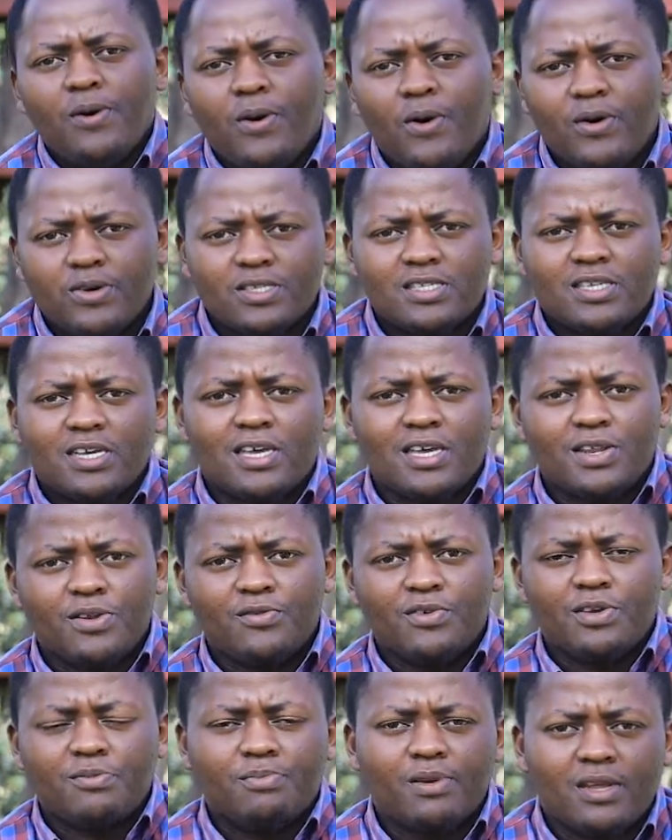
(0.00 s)
On 2nd
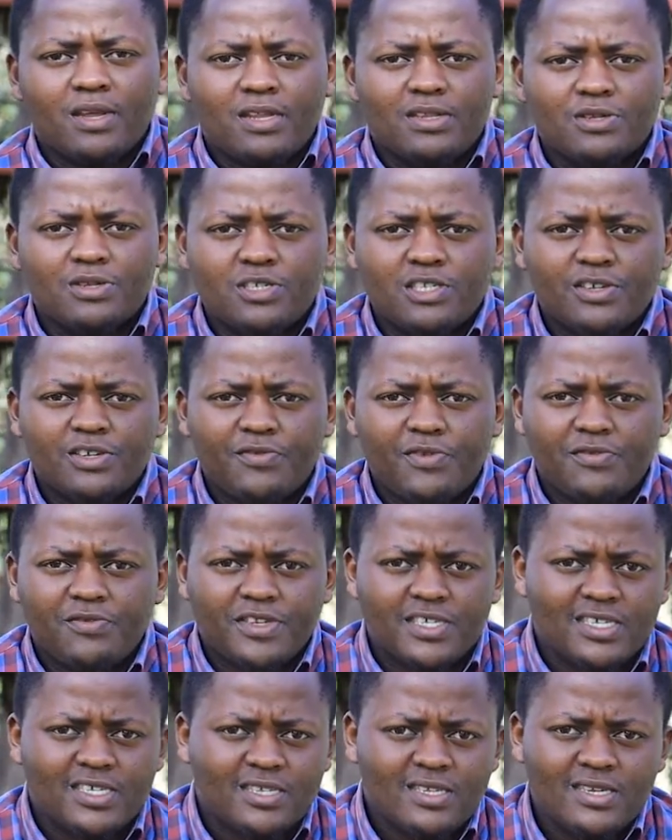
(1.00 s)
of April
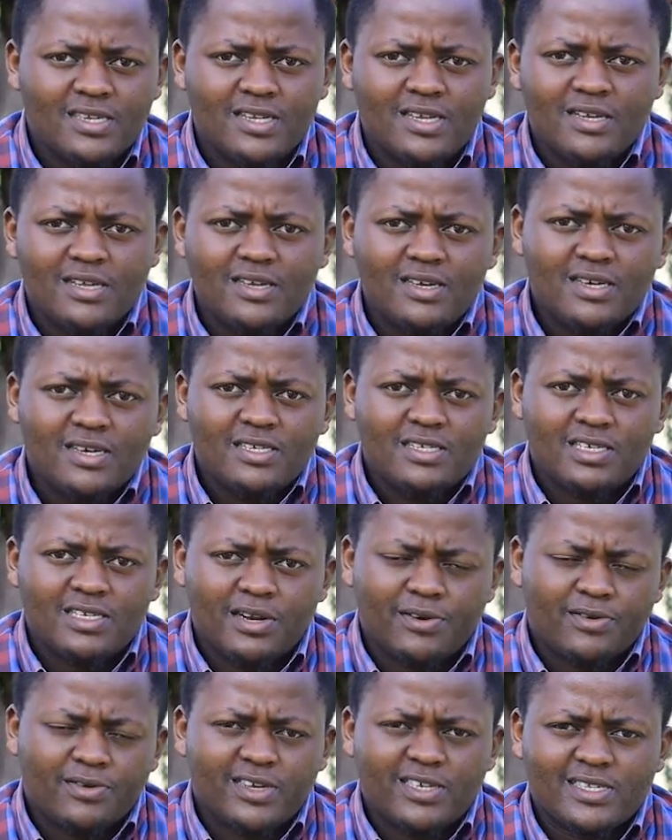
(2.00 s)
2015,
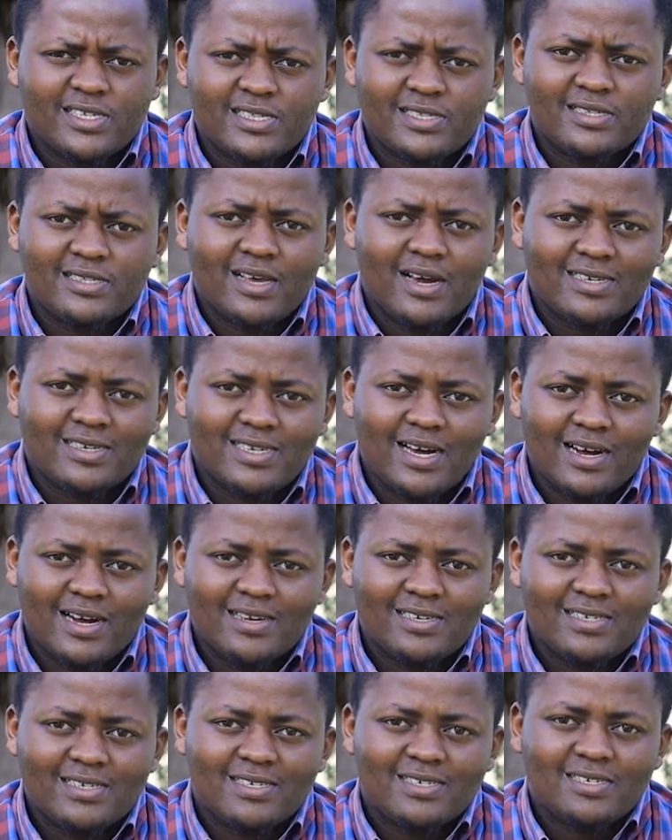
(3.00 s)
terrorists
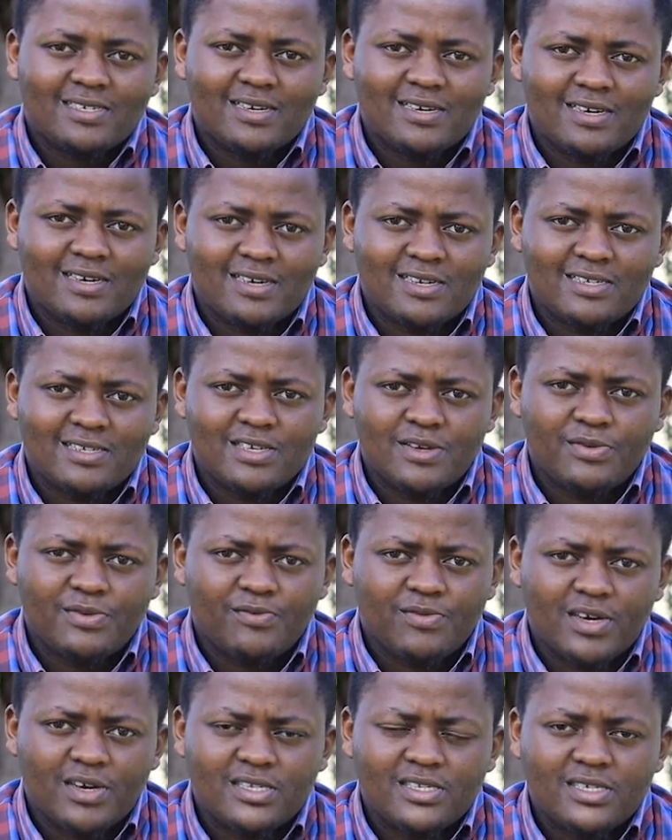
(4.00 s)
attacked Garissa
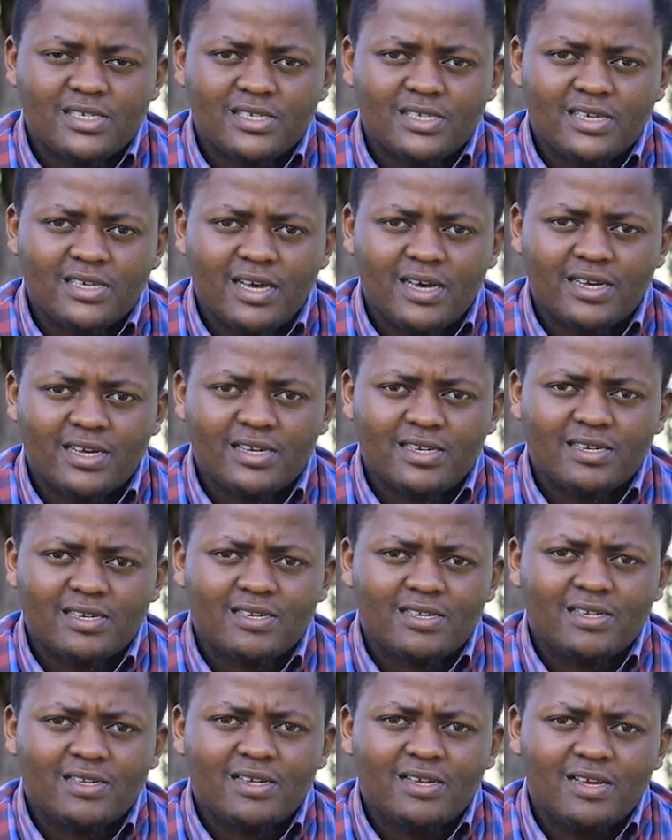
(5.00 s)
University, and
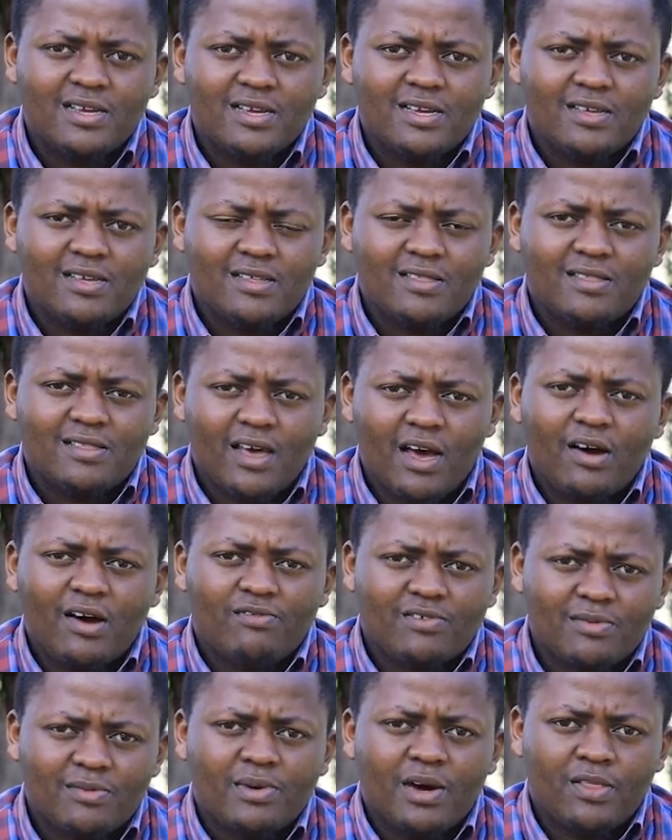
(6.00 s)
the
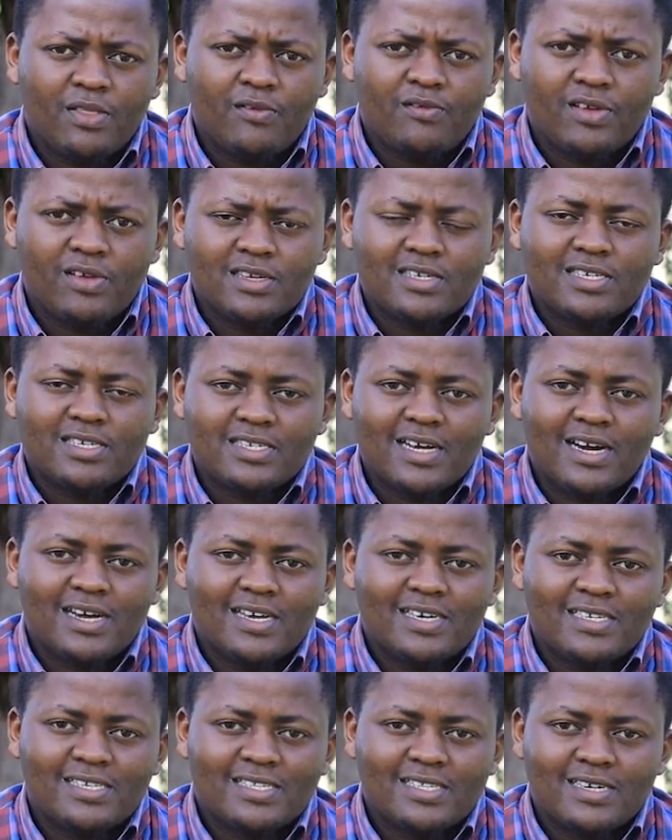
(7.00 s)
aftermath of that
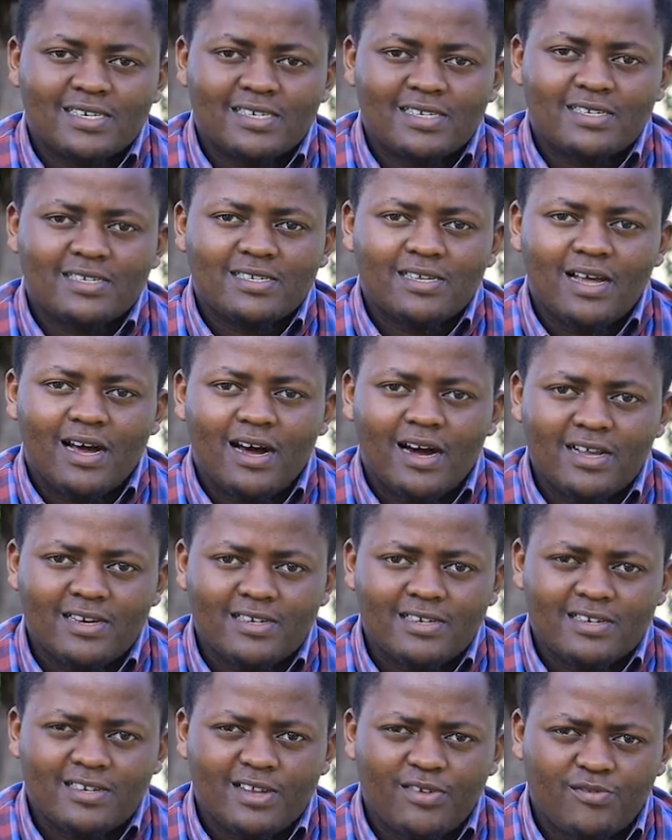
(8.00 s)
attack is that
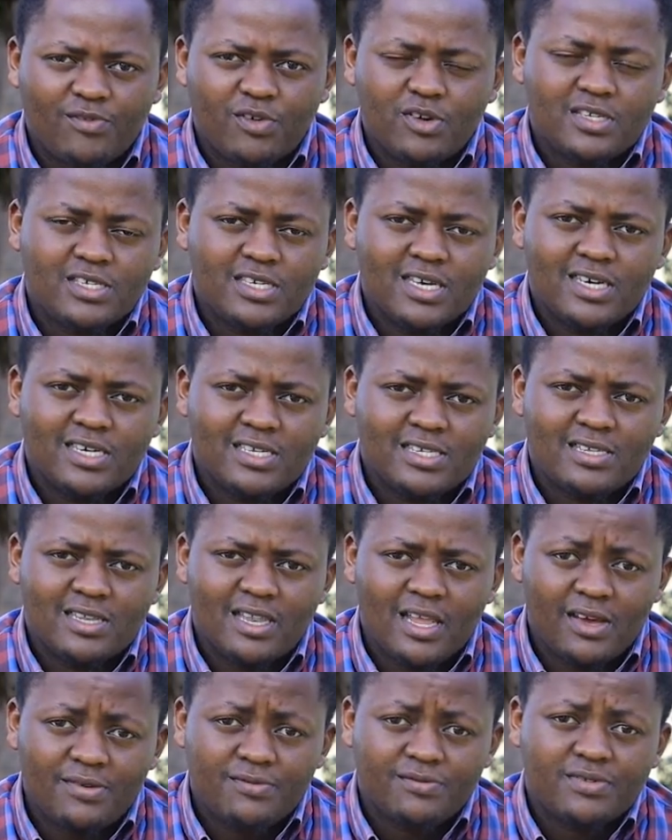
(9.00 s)
148
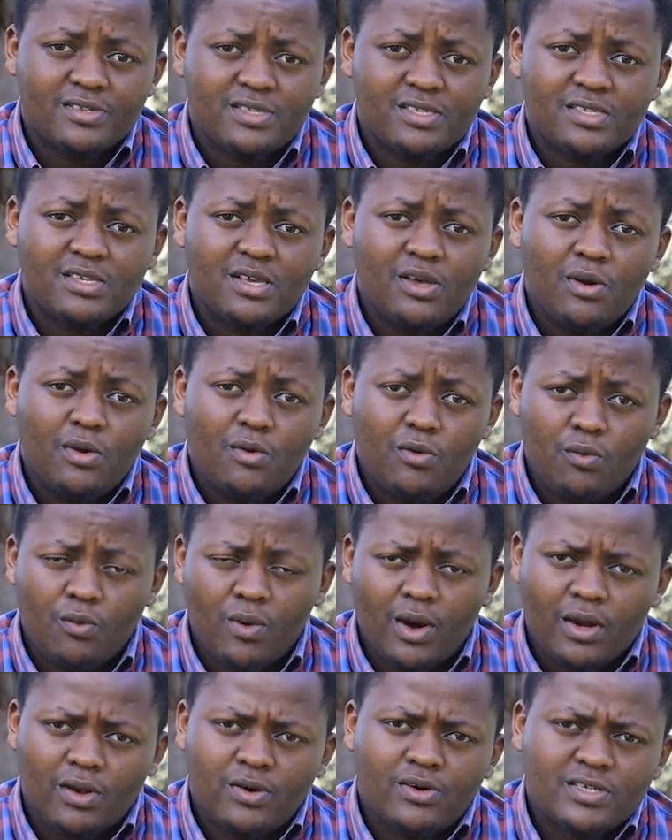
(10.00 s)
lives
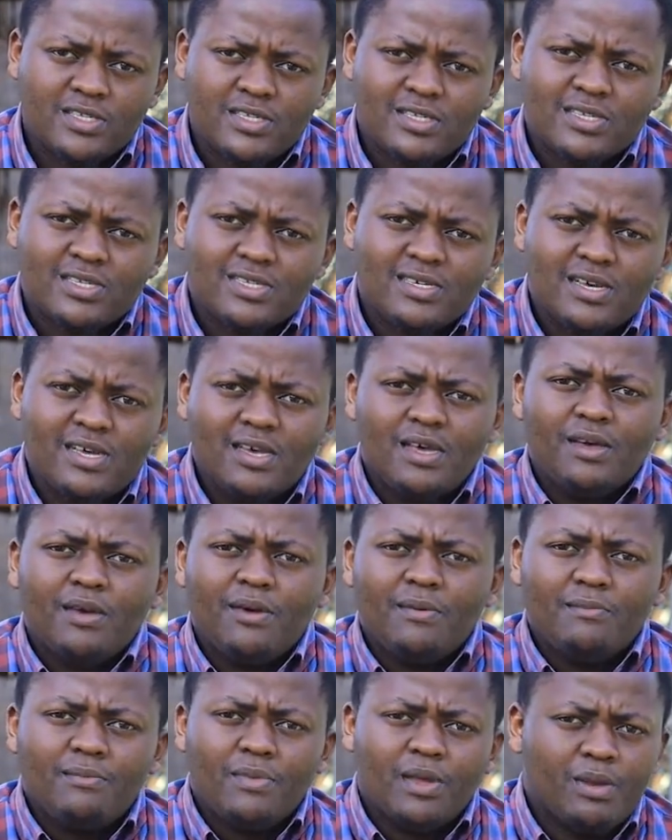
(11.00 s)
were lost,
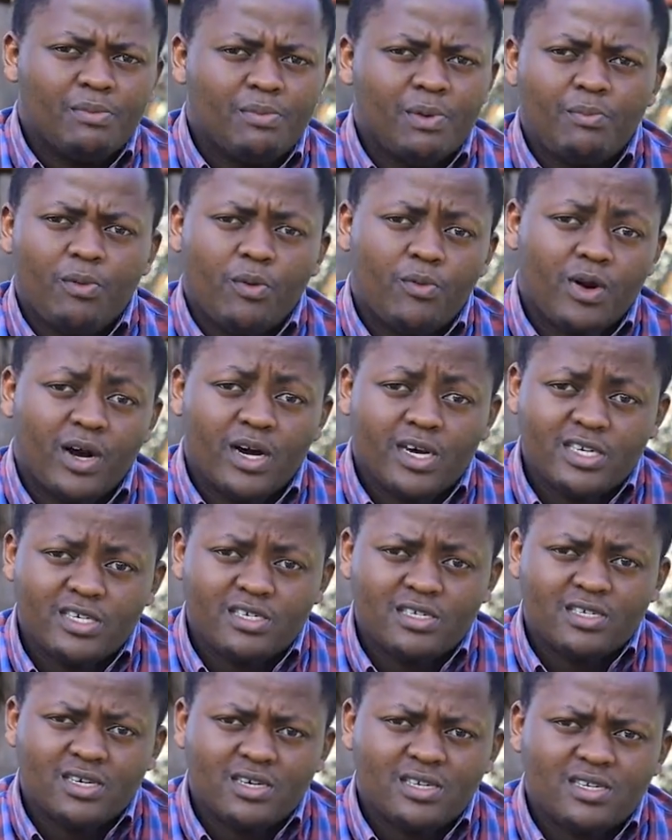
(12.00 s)
many people were
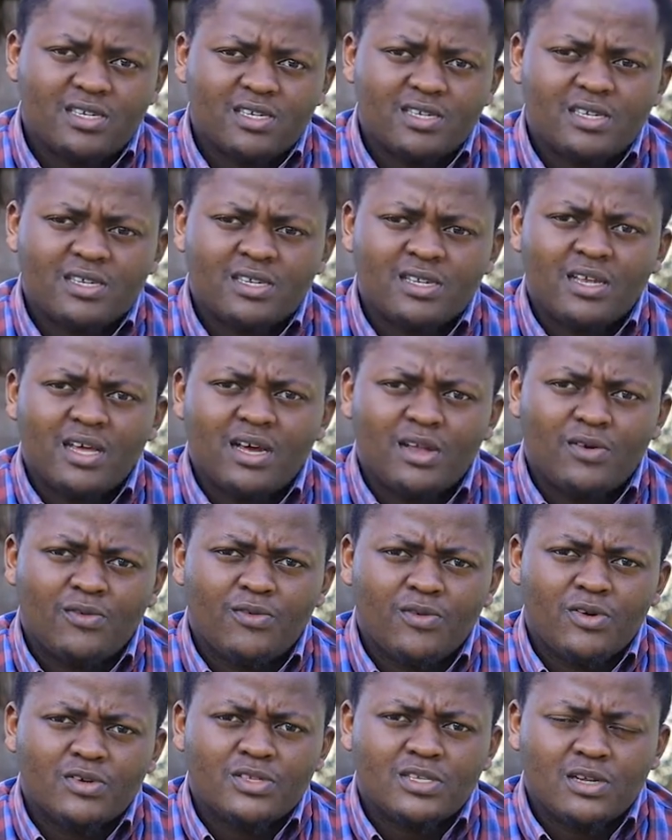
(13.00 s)
injured, and
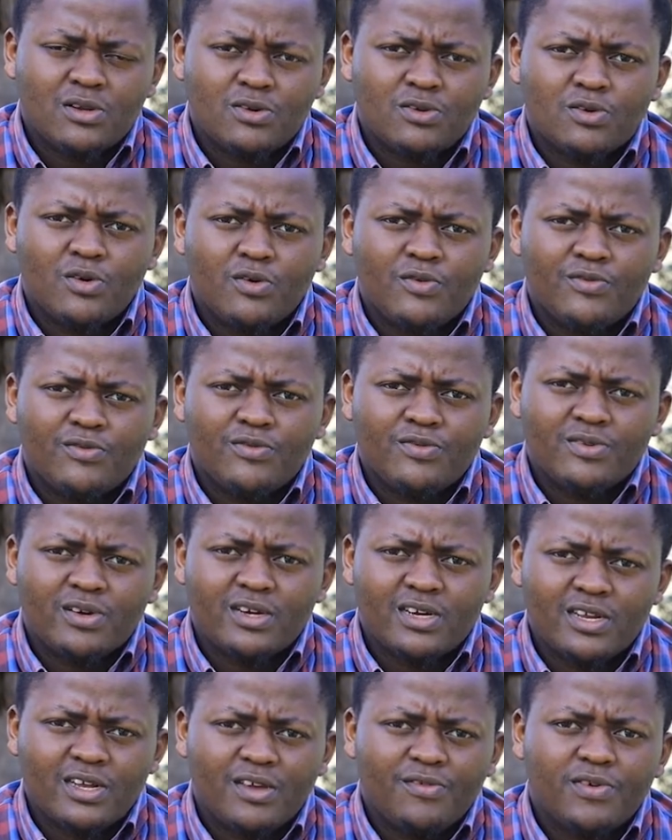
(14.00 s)
of course a lot of
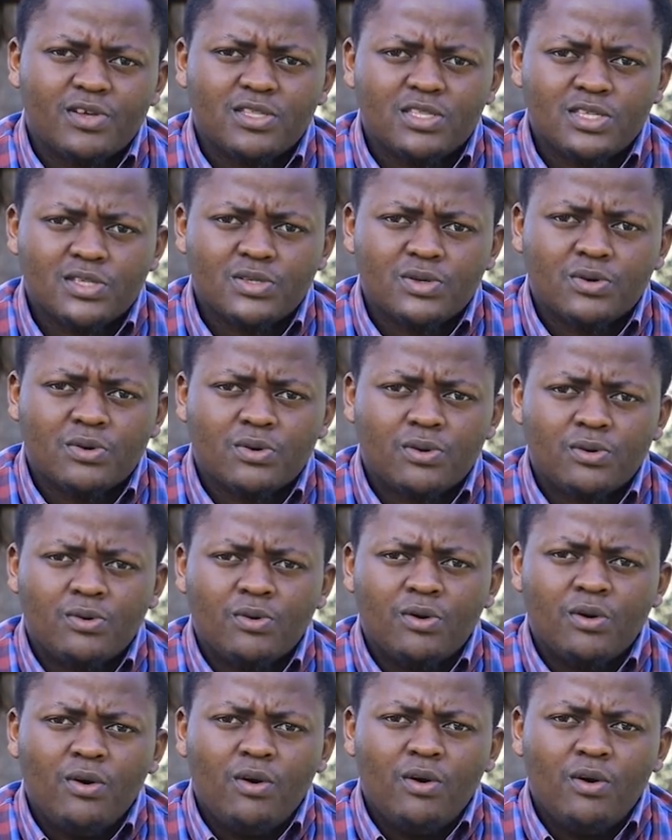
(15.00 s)
grief and sorrow